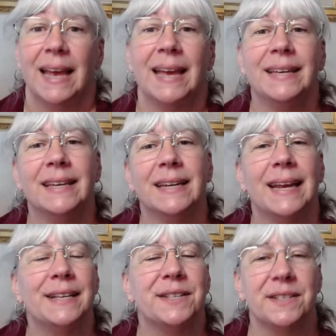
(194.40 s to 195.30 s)
and get
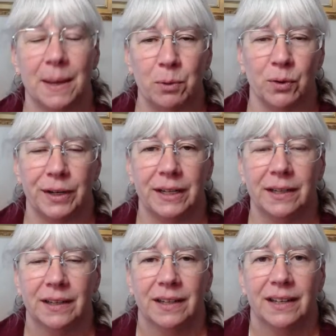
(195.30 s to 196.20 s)
a
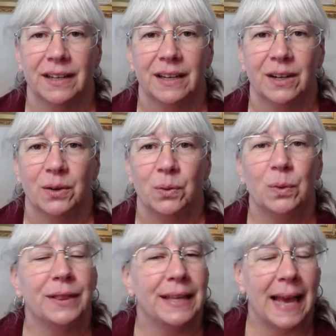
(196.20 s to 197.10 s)
summary
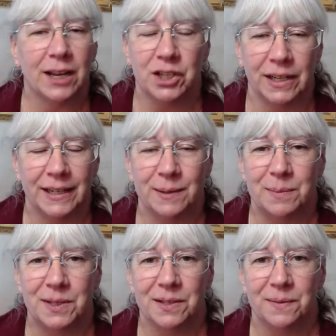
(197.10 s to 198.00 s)
with the action
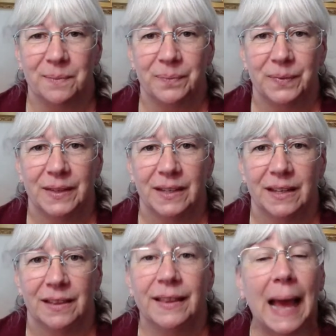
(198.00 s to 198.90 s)
items.
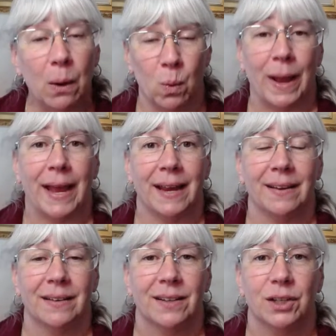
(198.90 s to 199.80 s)
That
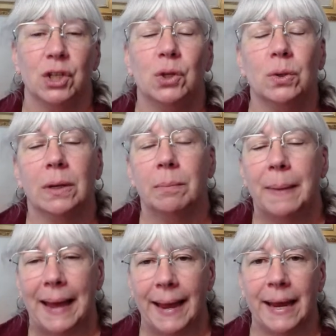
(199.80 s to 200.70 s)
way, you can
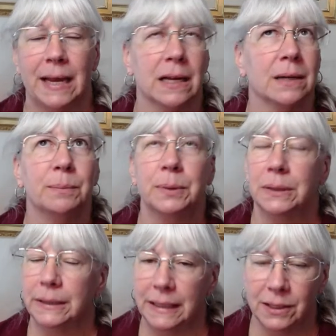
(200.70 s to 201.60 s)
pay
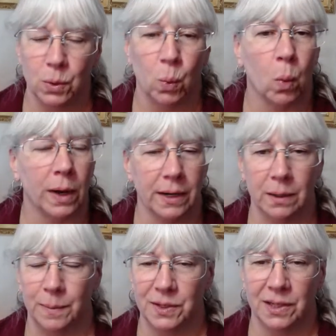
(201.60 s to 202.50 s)
complete
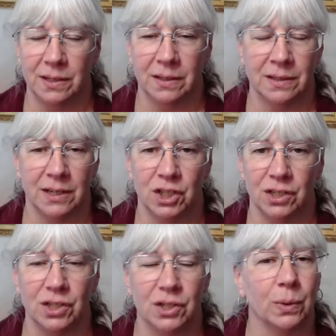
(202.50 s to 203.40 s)
100%
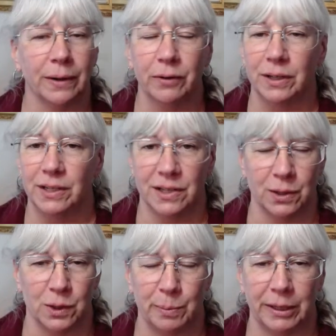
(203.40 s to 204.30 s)
attention to whoever it is that
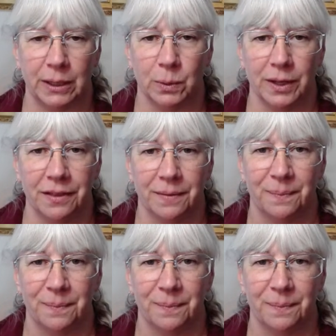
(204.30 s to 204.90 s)
you're speaking with,